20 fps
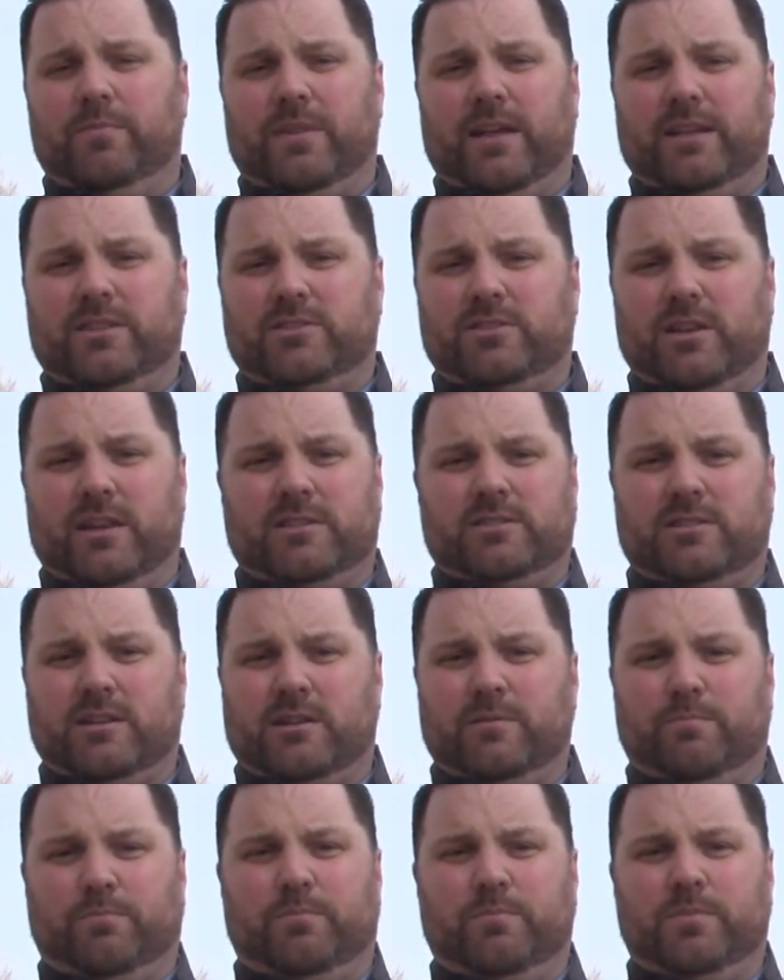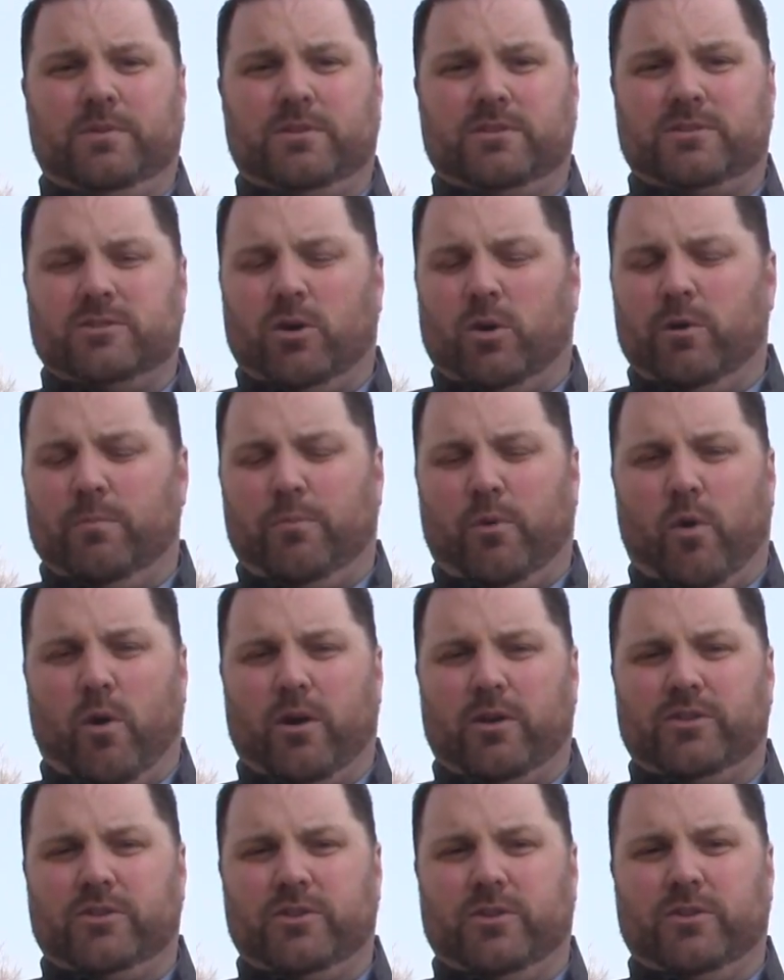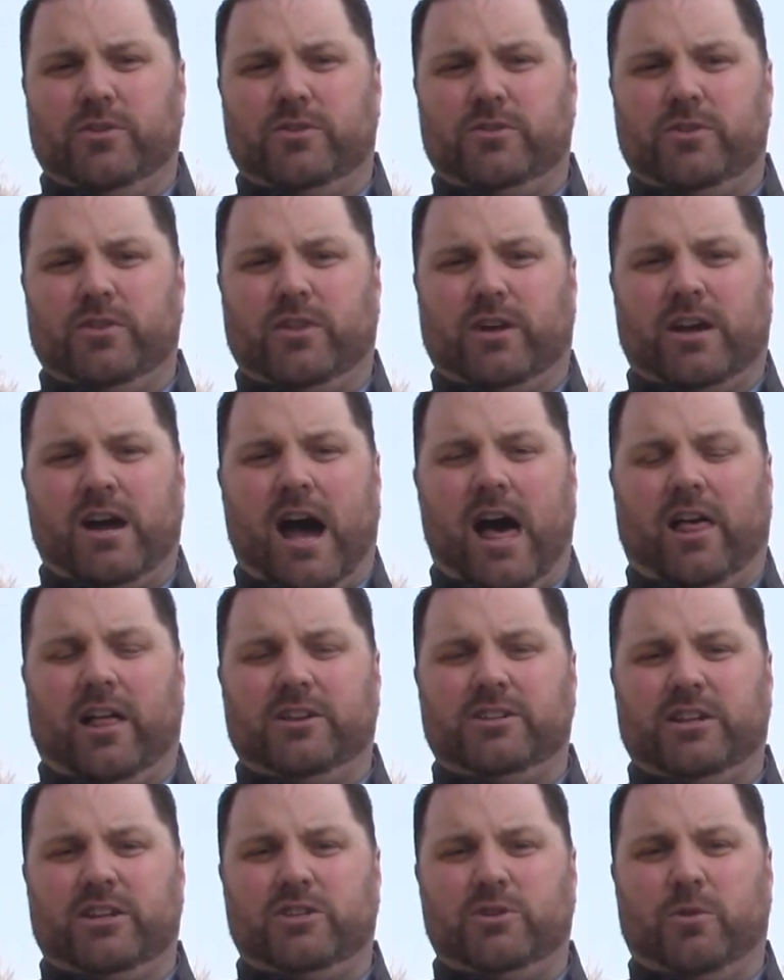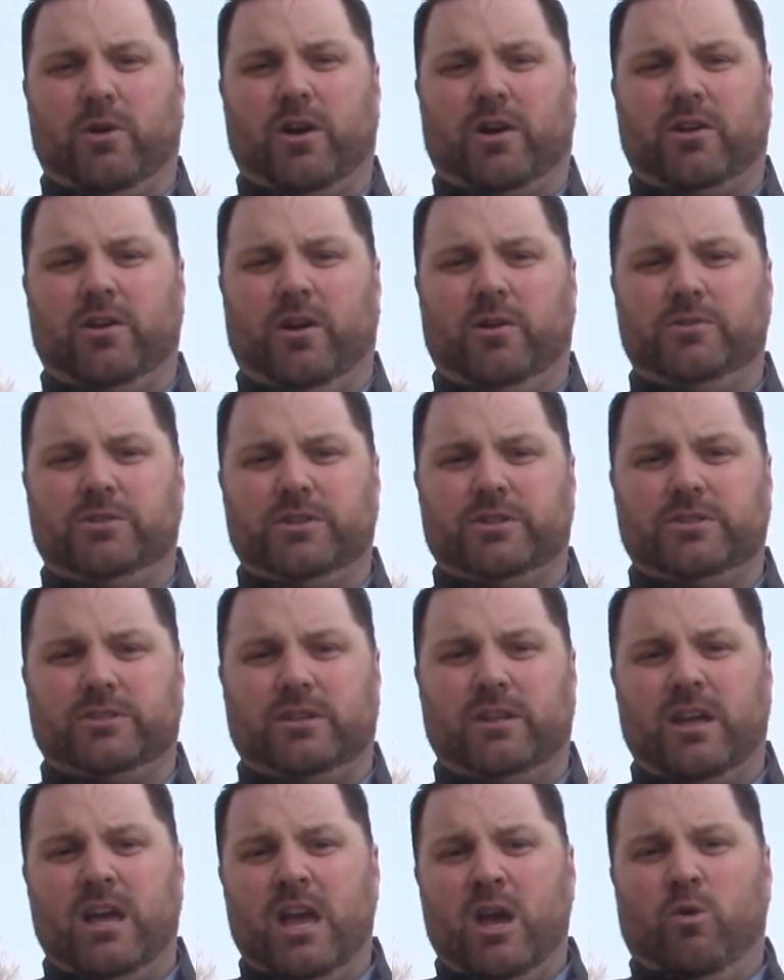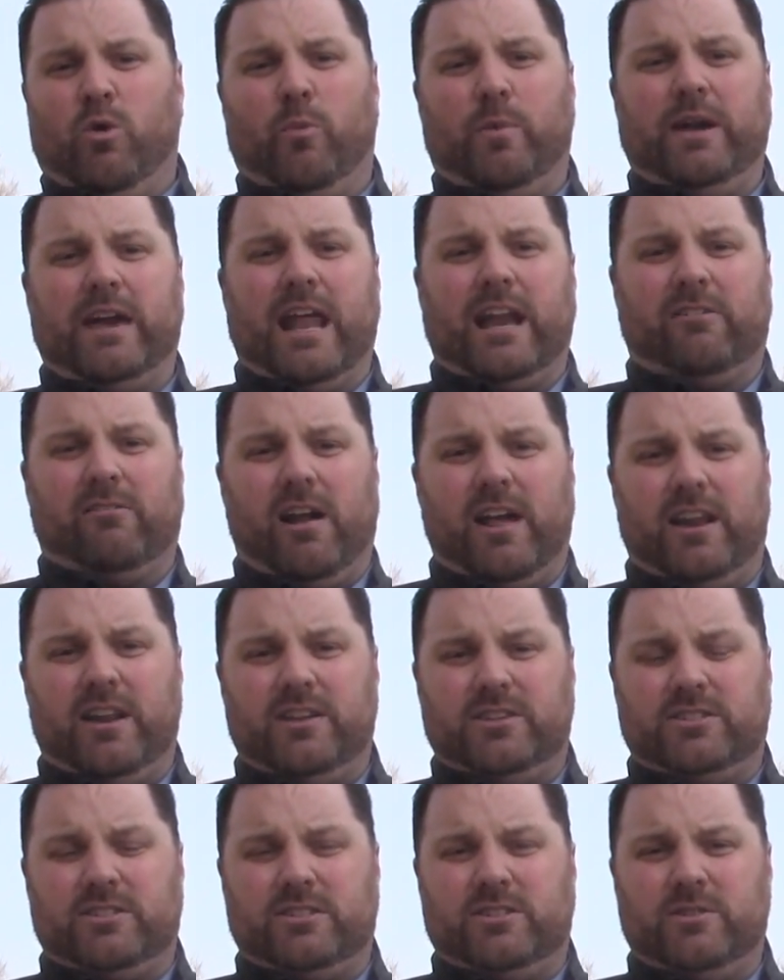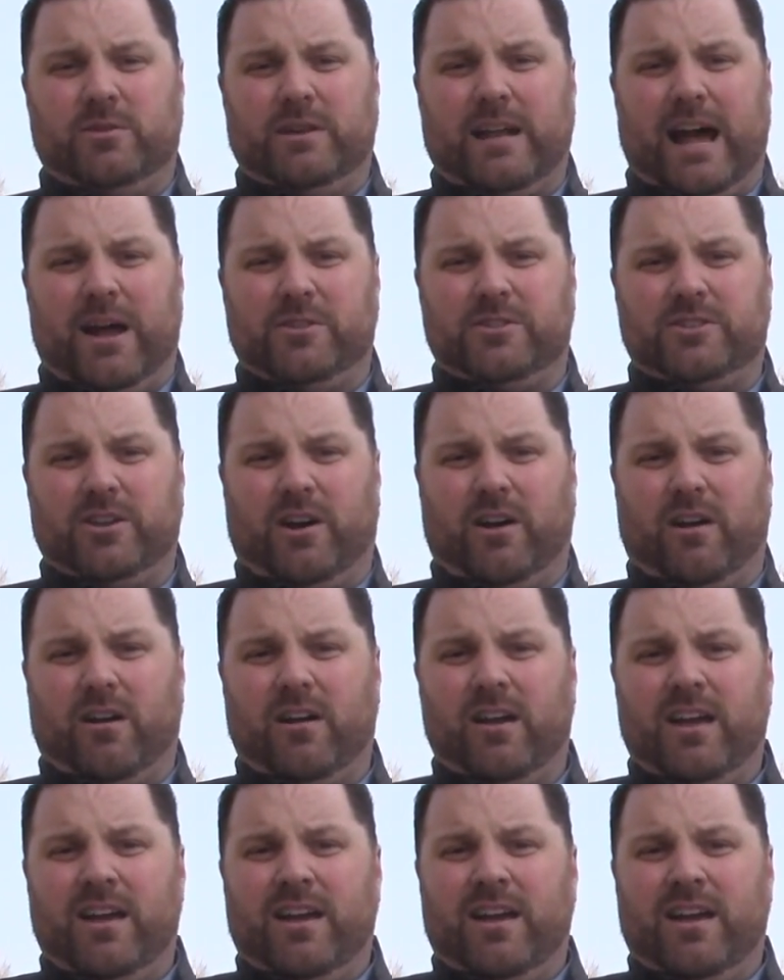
it's so important to the college and to our coaches. And we'll be getting ready to announce our